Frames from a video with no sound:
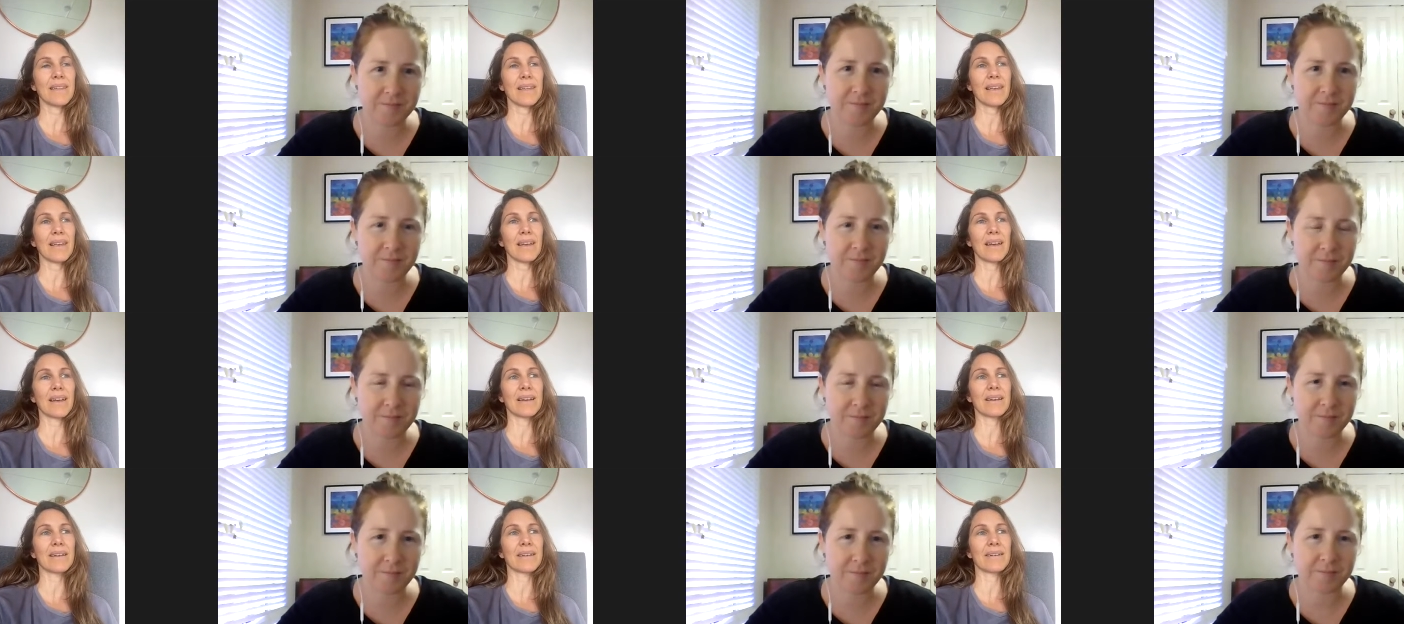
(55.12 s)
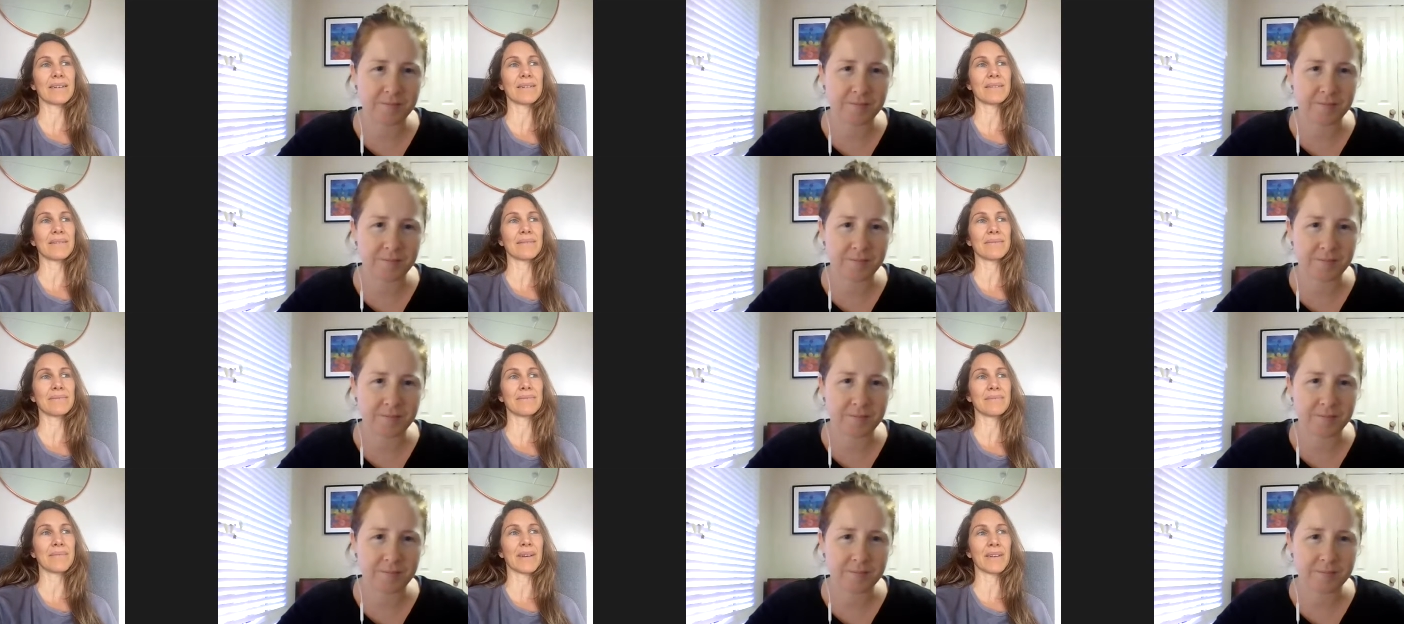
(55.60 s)

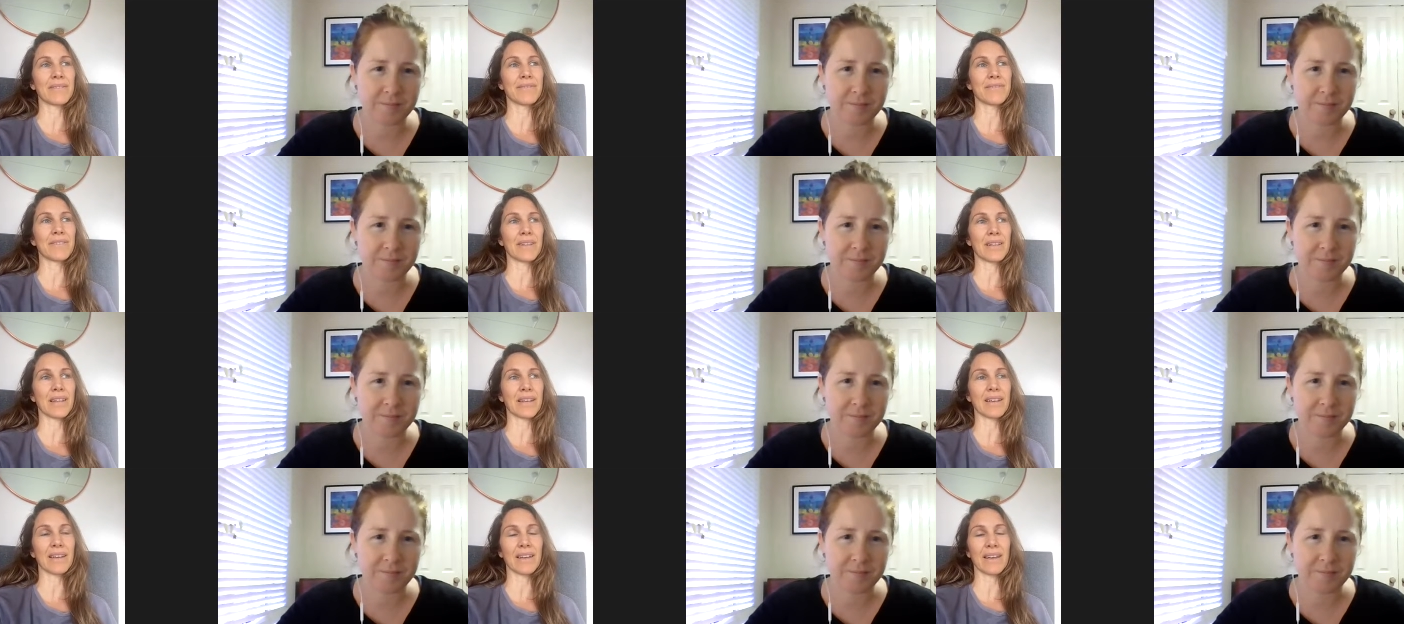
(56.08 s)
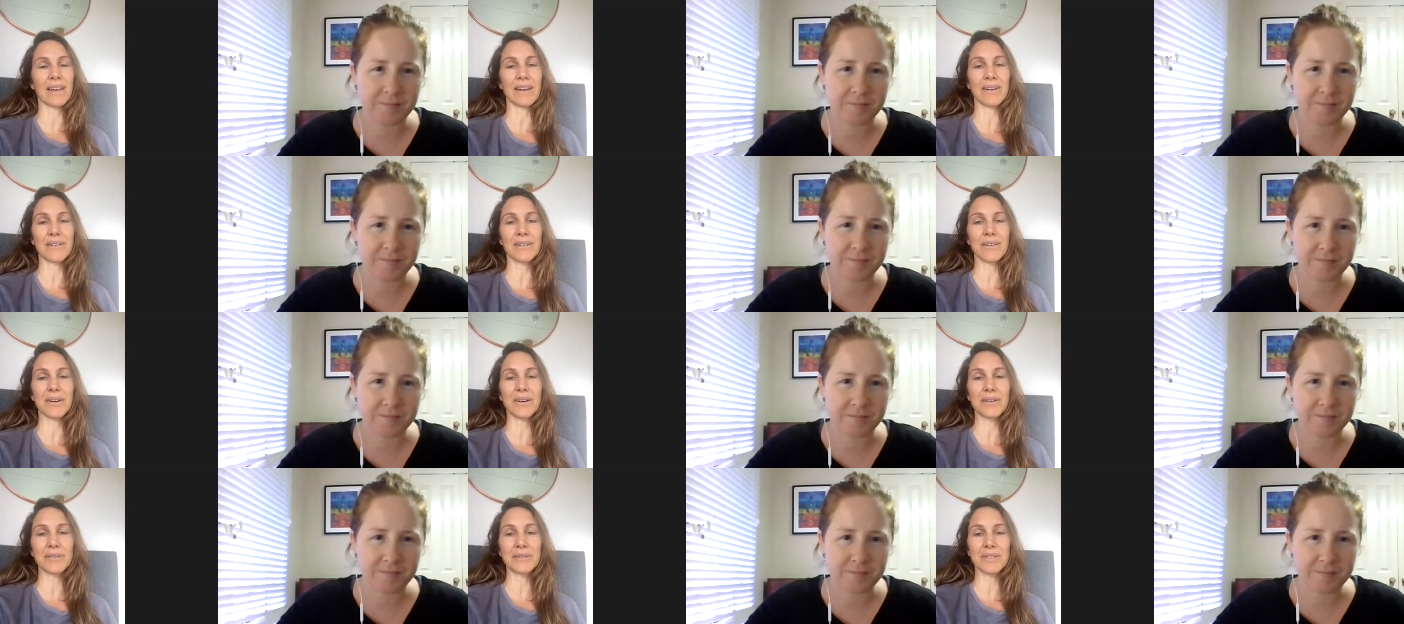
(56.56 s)
Speaker 1: um, I feel like
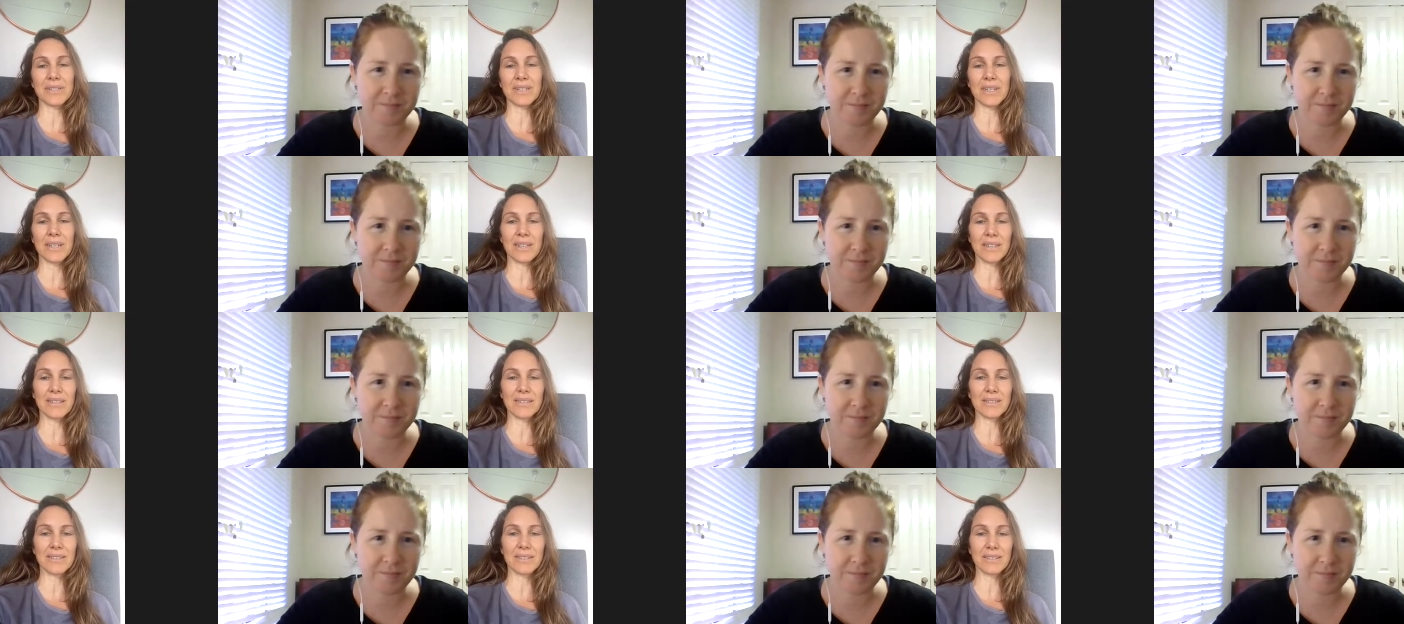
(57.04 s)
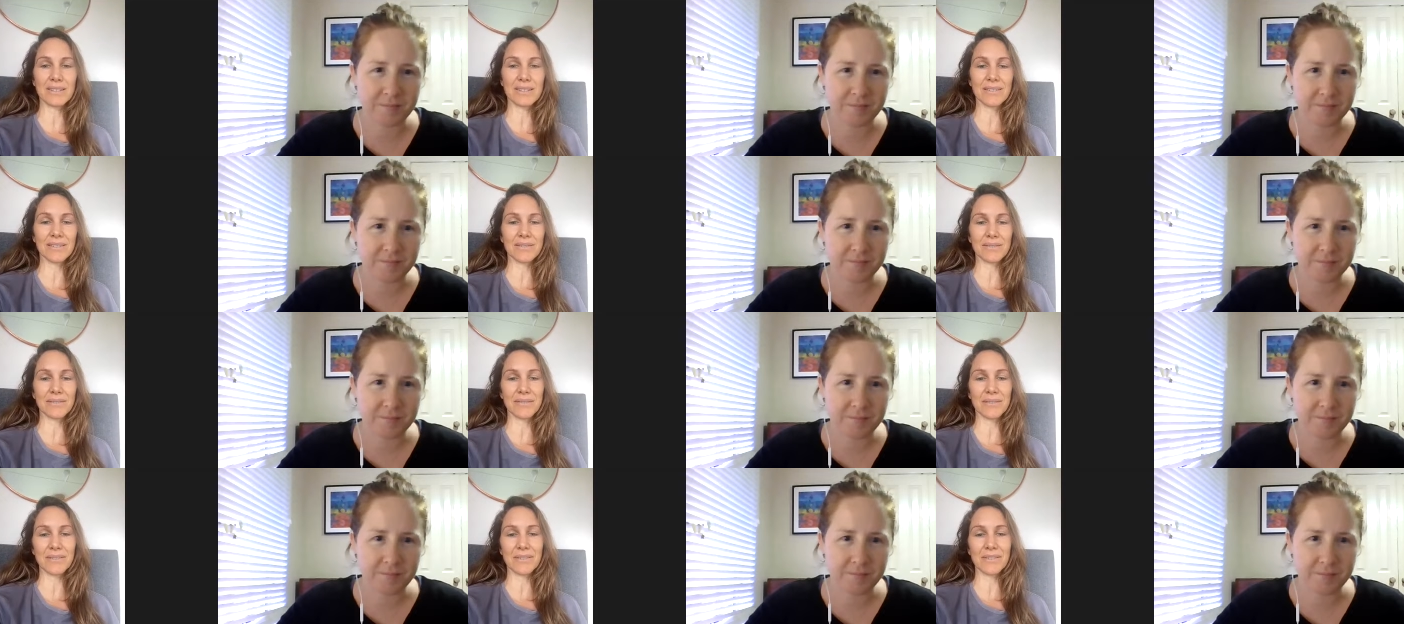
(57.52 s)
our culture has
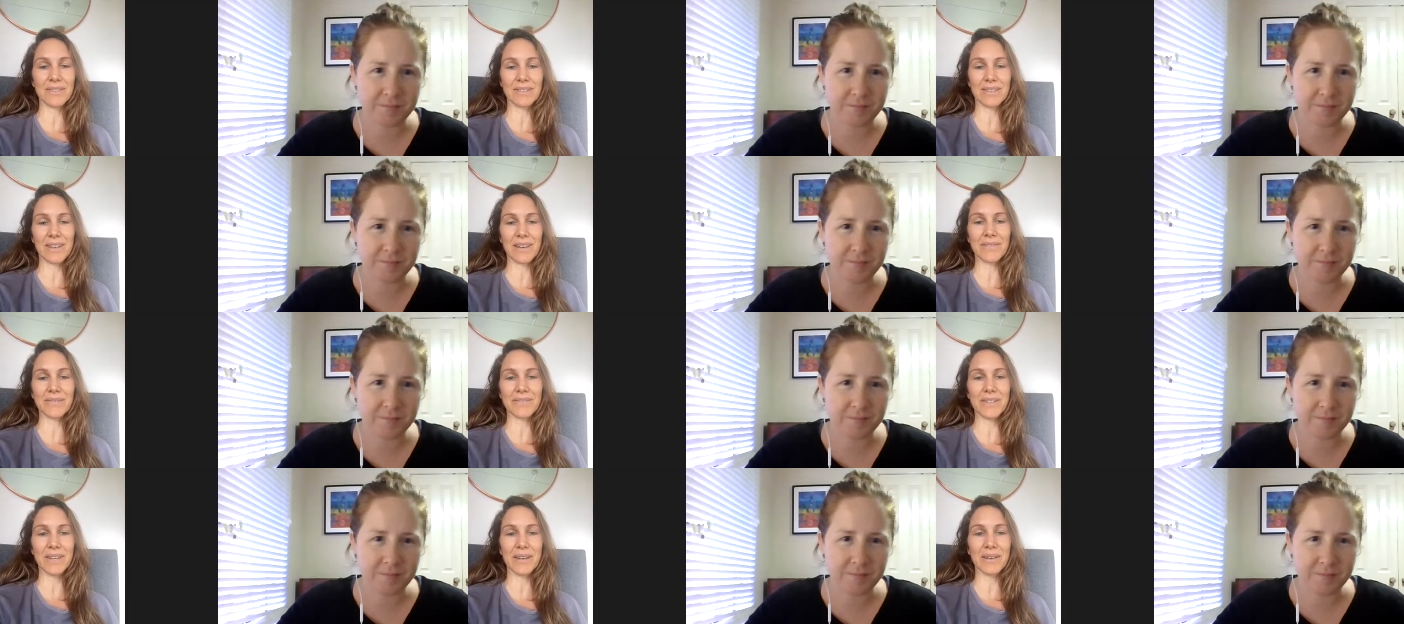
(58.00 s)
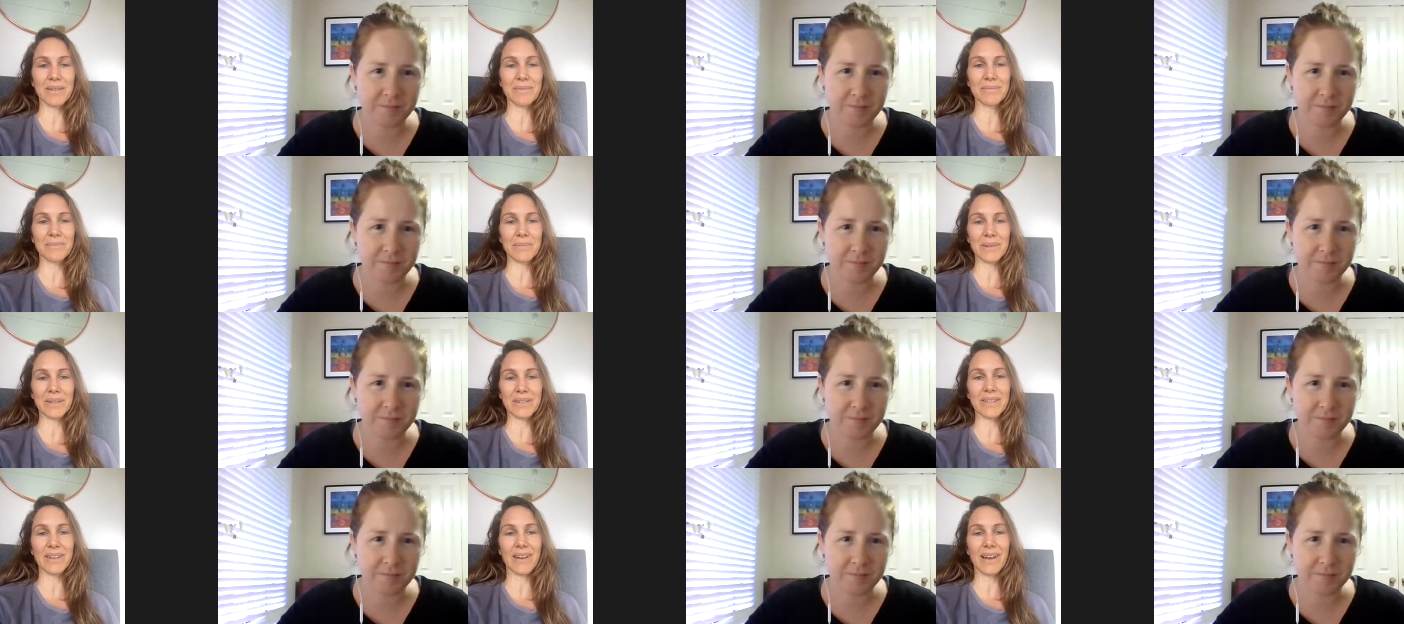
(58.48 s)
just stuffed
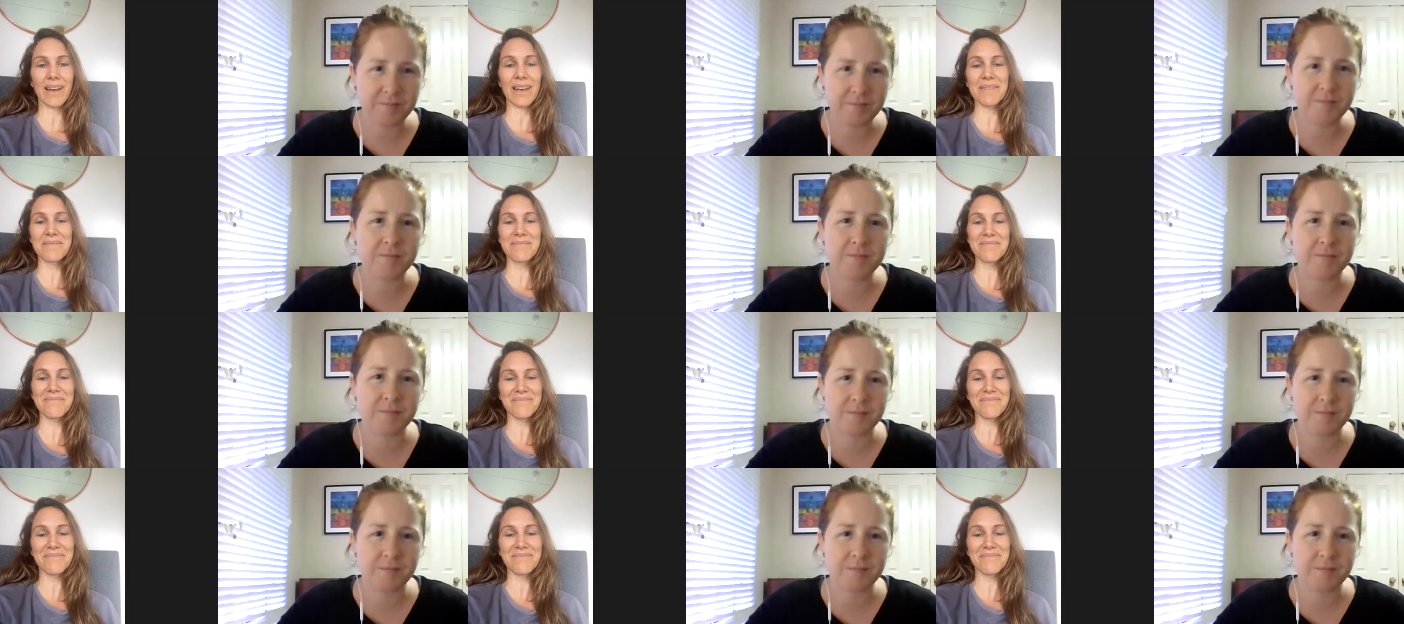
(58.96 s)
up big time